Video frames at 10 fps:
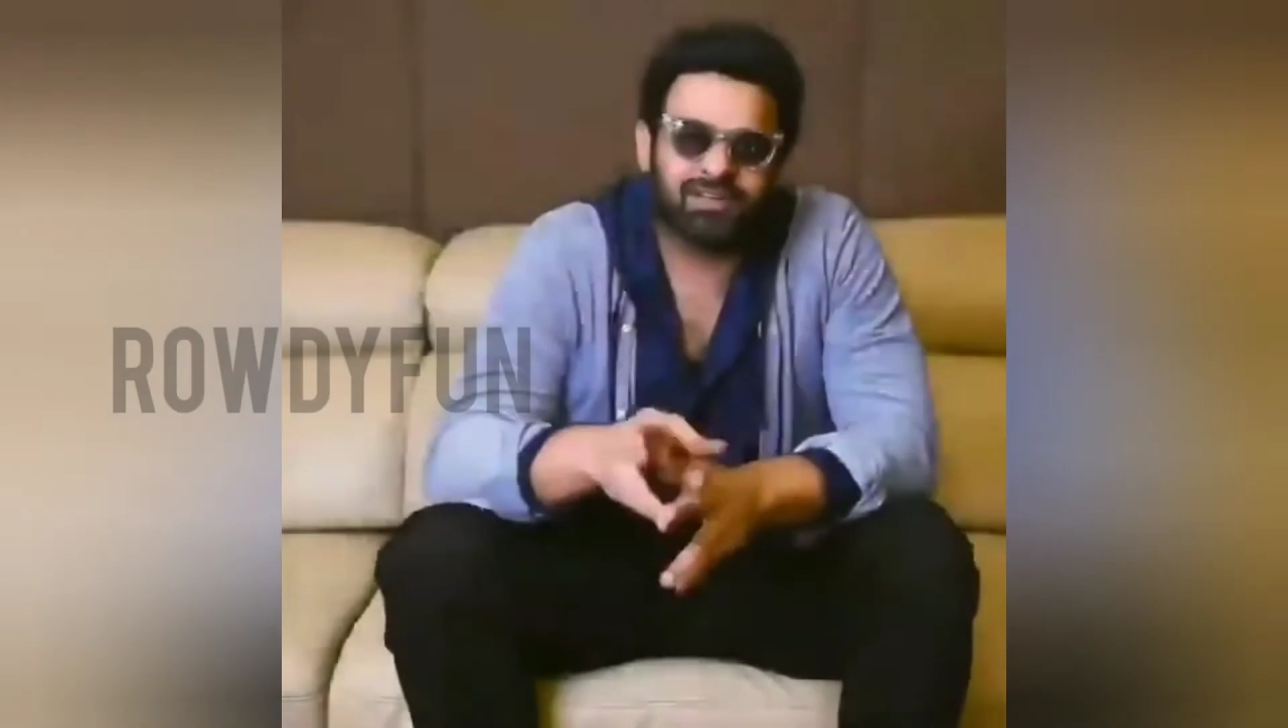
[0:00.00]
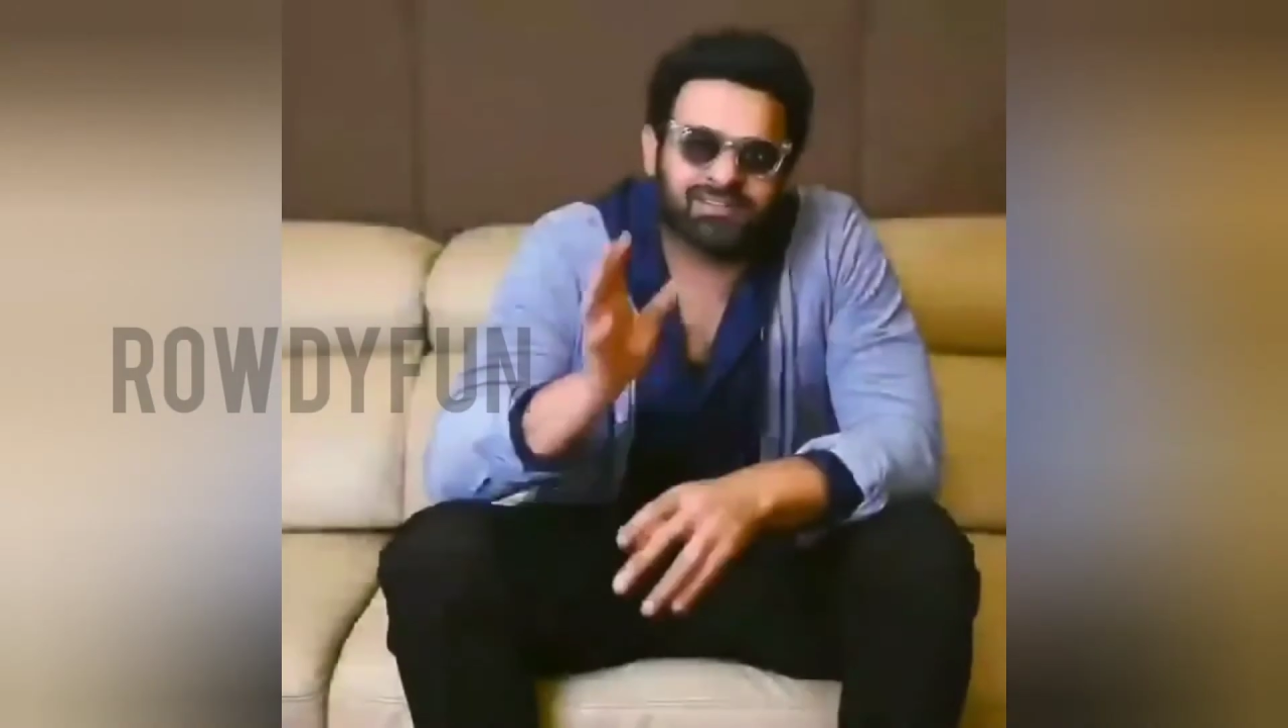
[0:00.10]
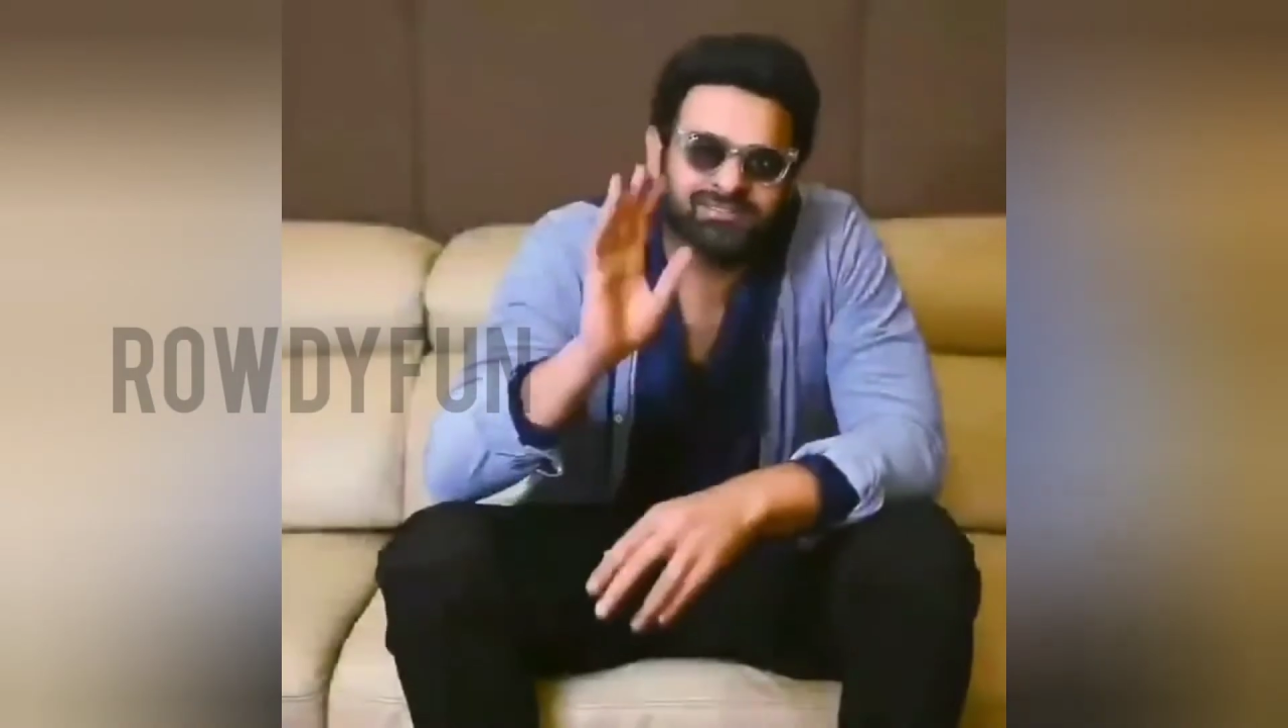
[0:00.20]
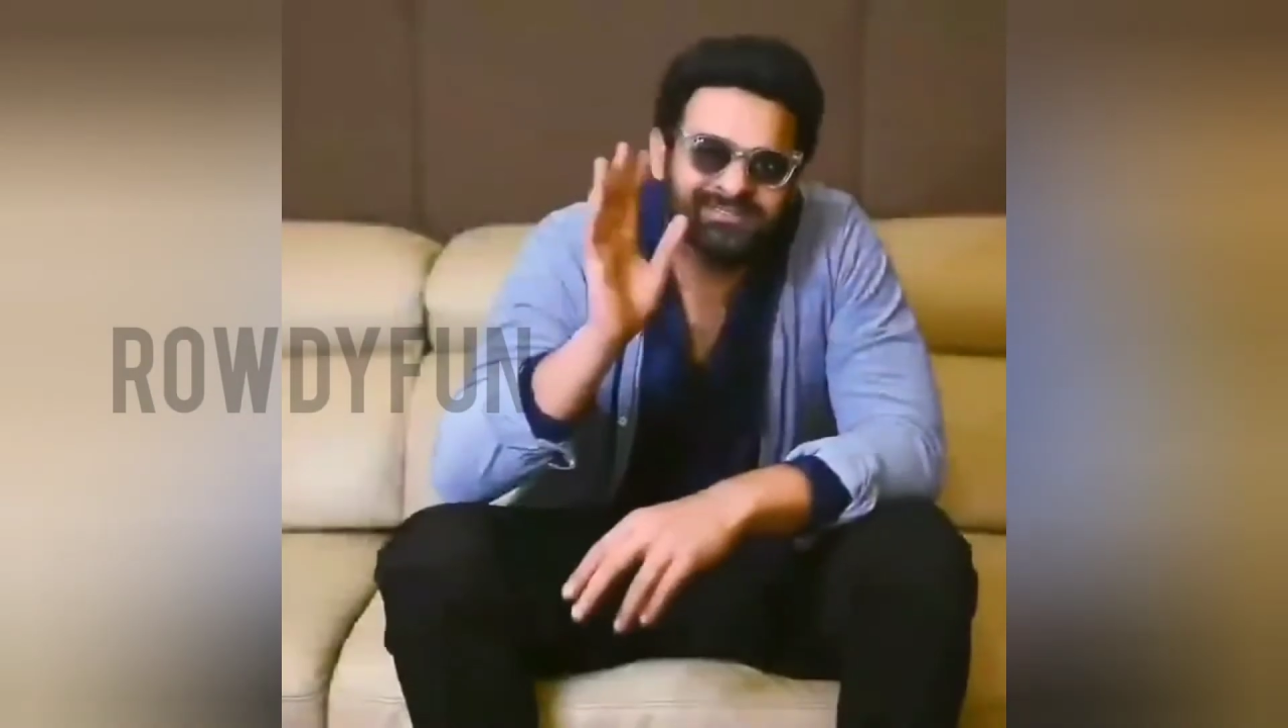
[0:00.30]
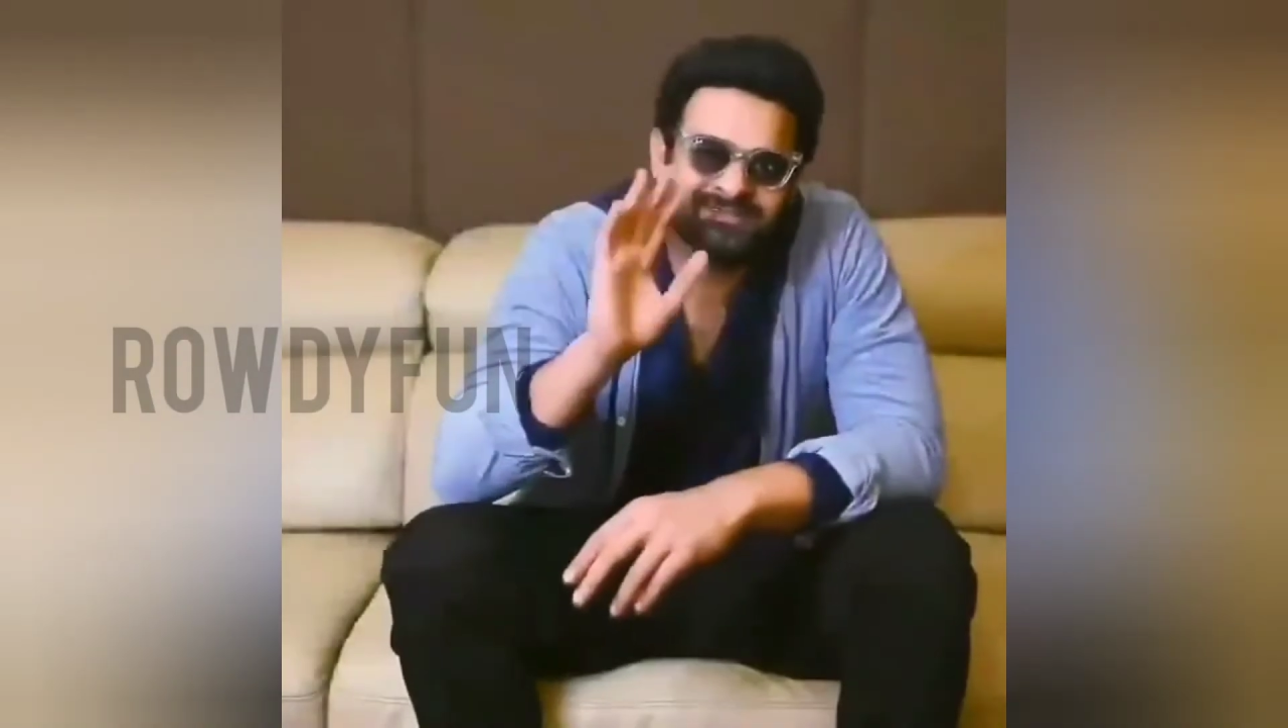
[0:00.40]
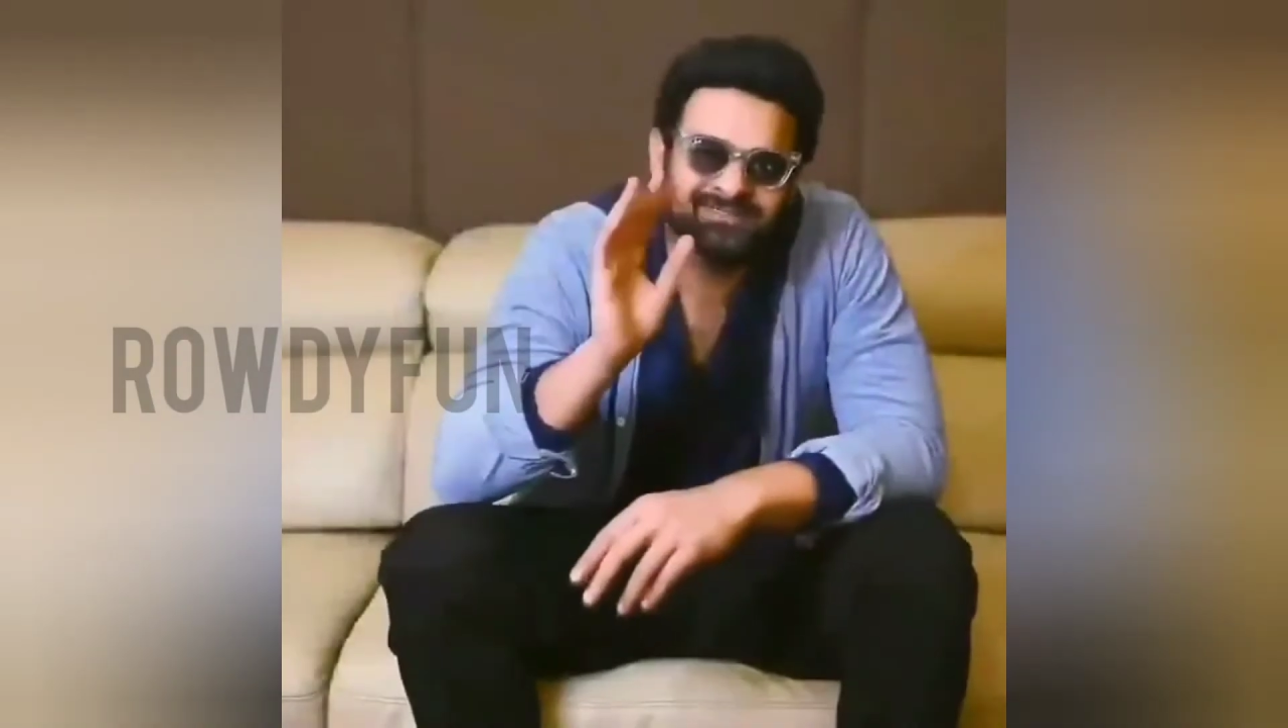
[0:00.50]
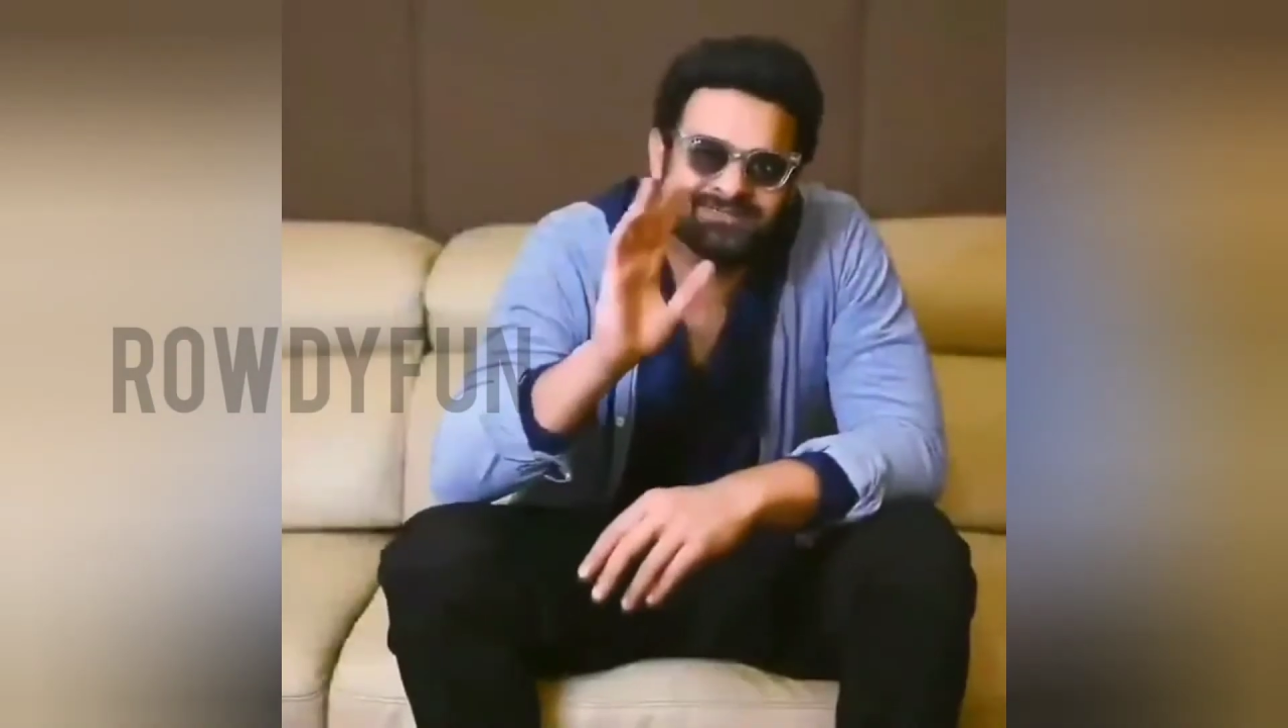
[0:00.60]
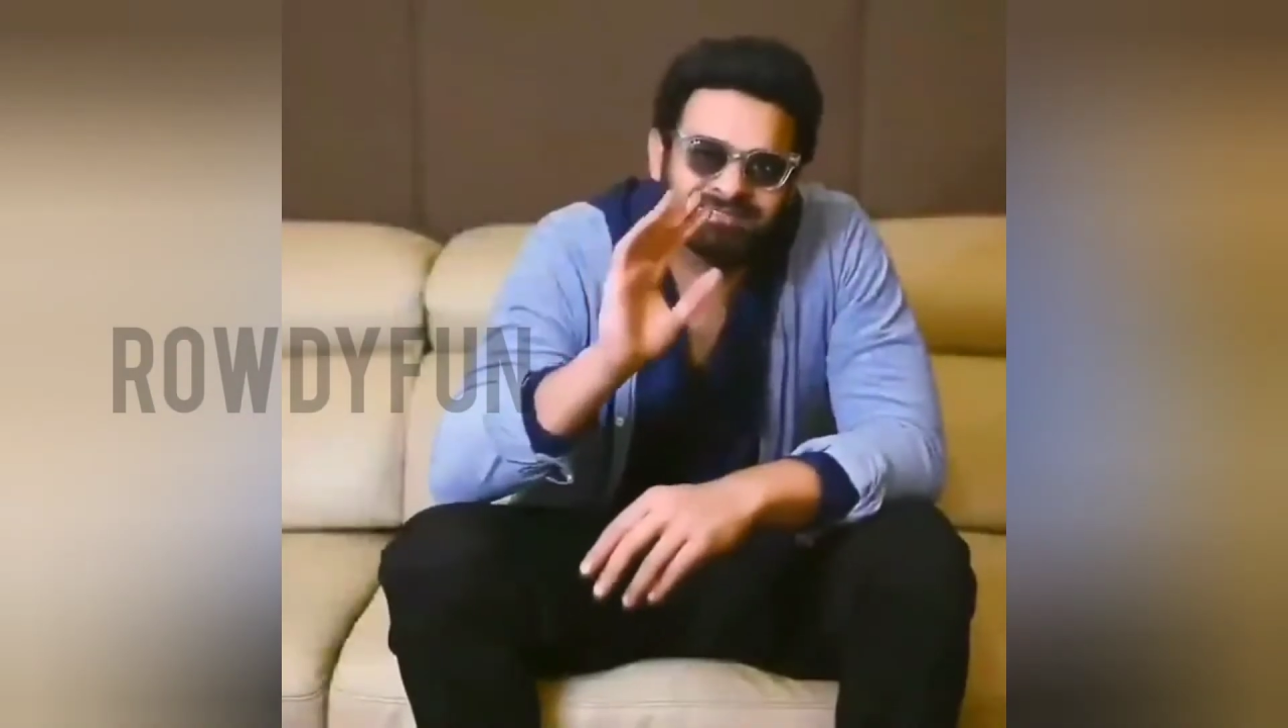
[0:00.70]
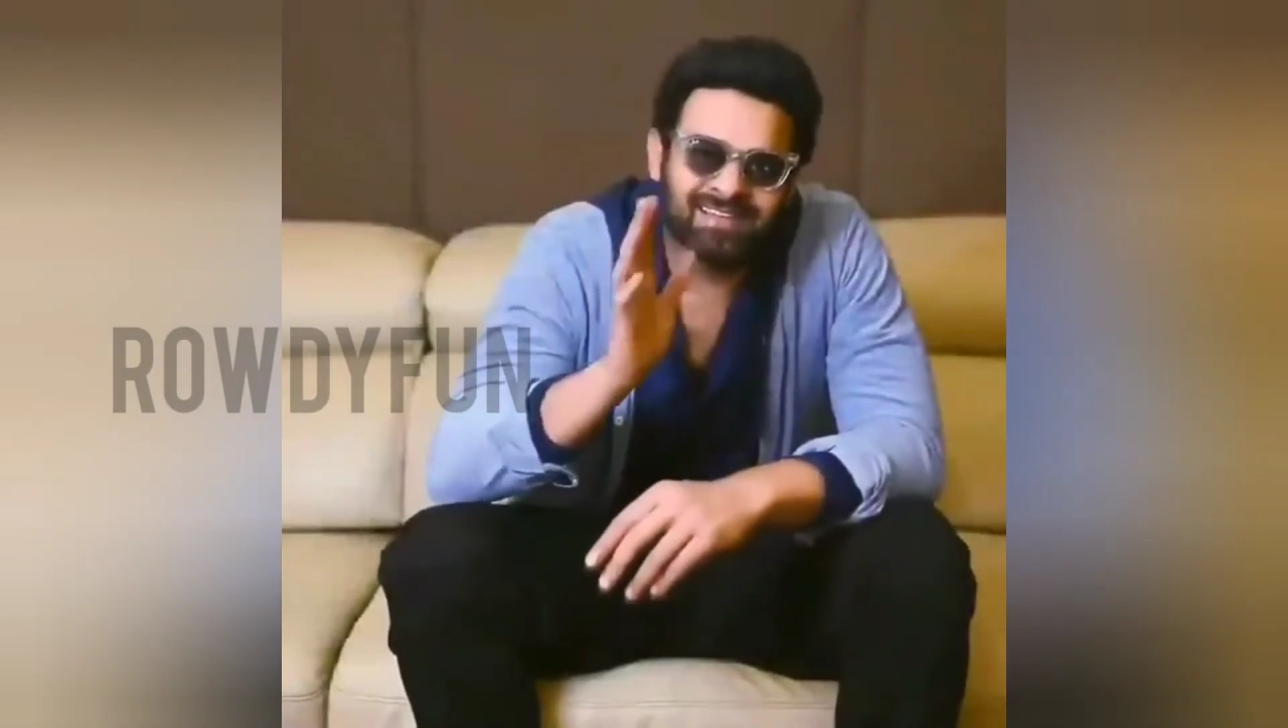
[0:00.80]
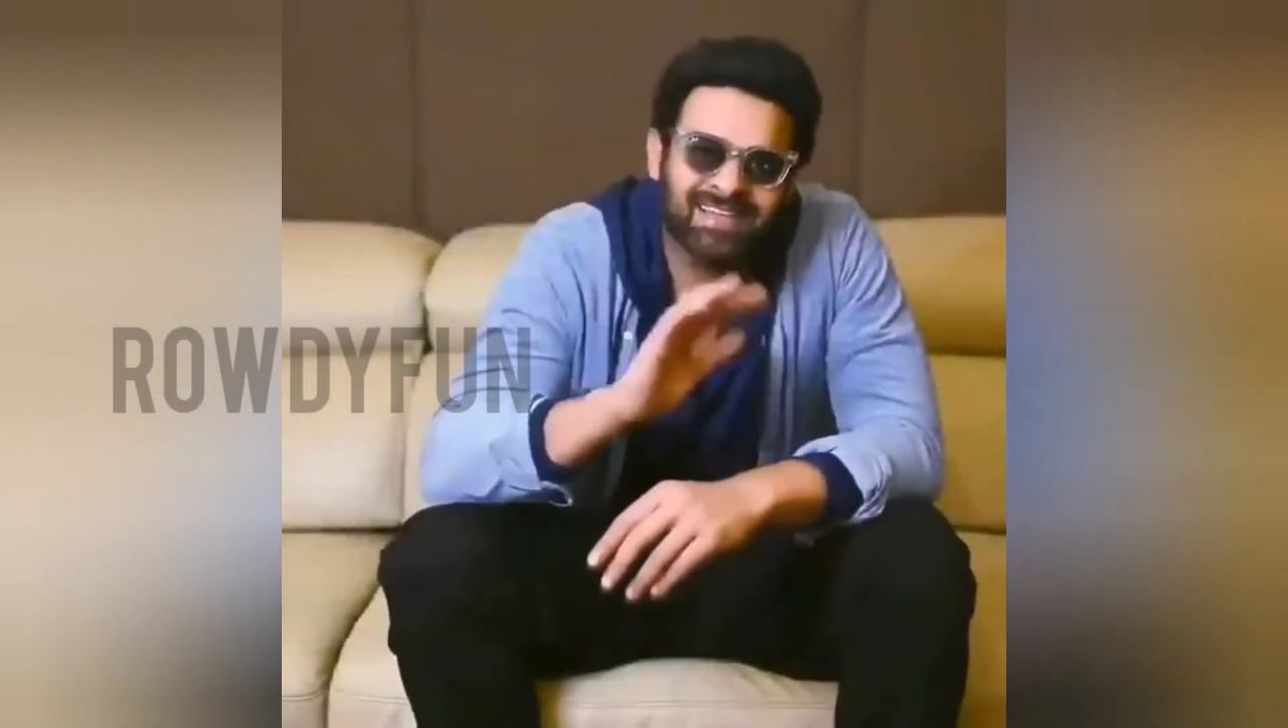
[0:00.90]
Hello,
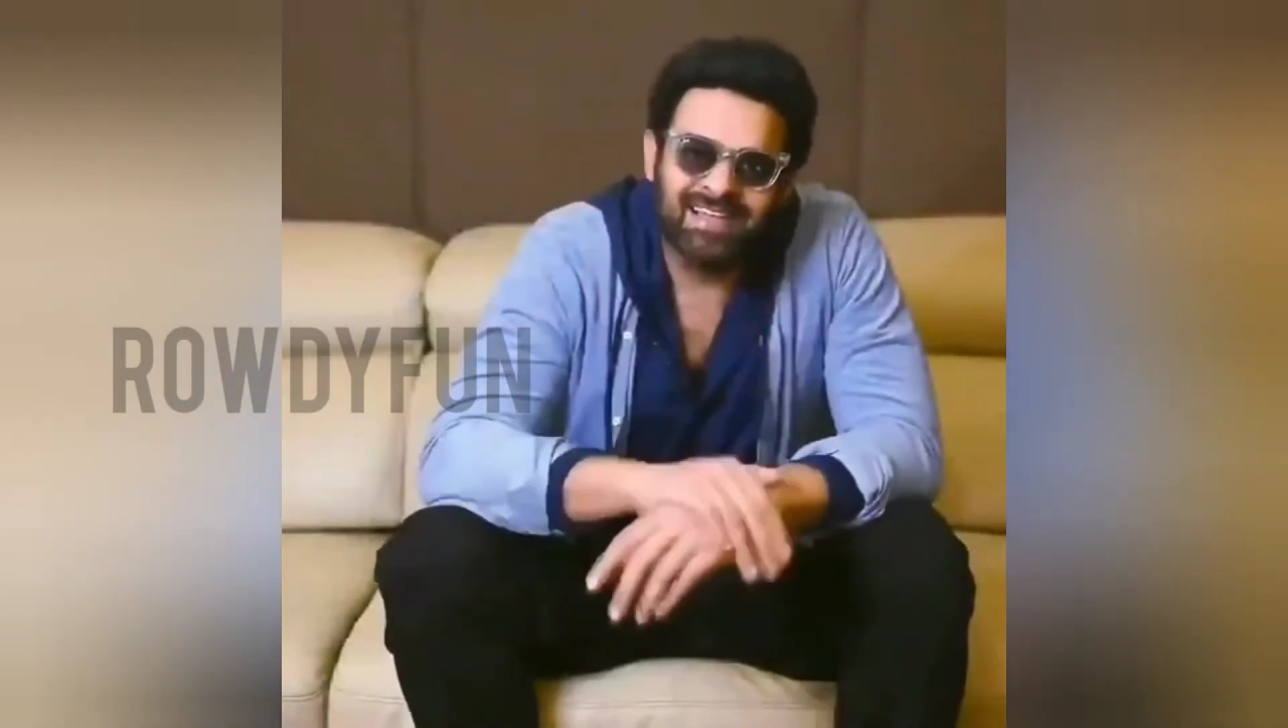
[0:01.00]
everyone.